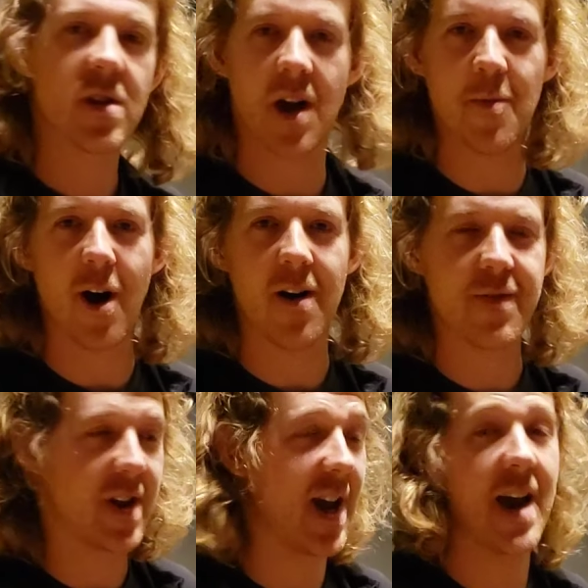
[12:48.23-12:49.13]
come
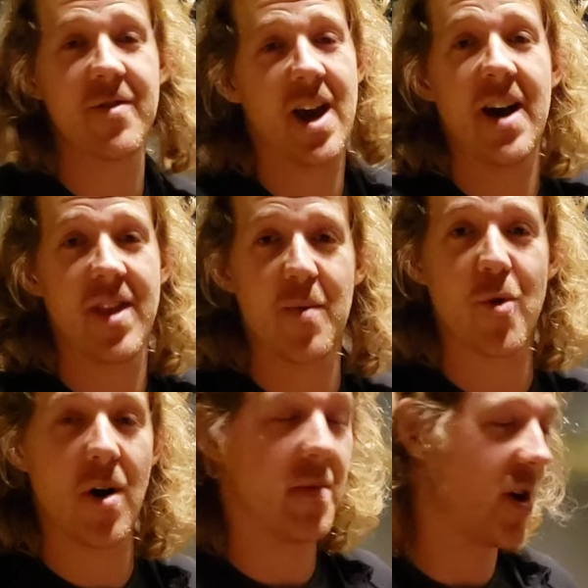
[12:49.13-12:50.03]
off, and I haven't had that
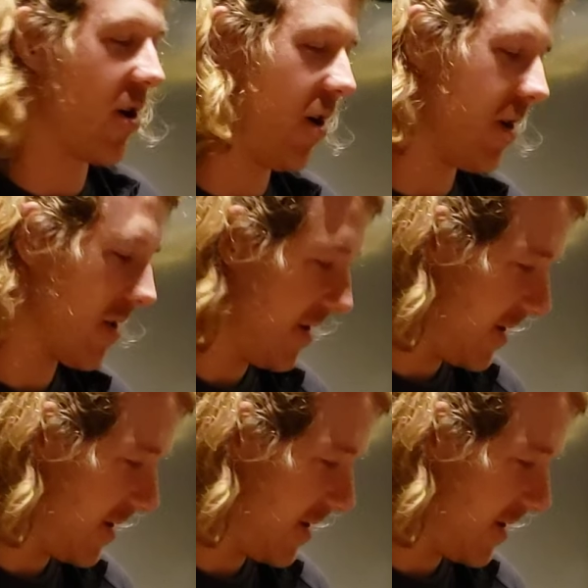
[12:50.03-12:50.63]
problem at all.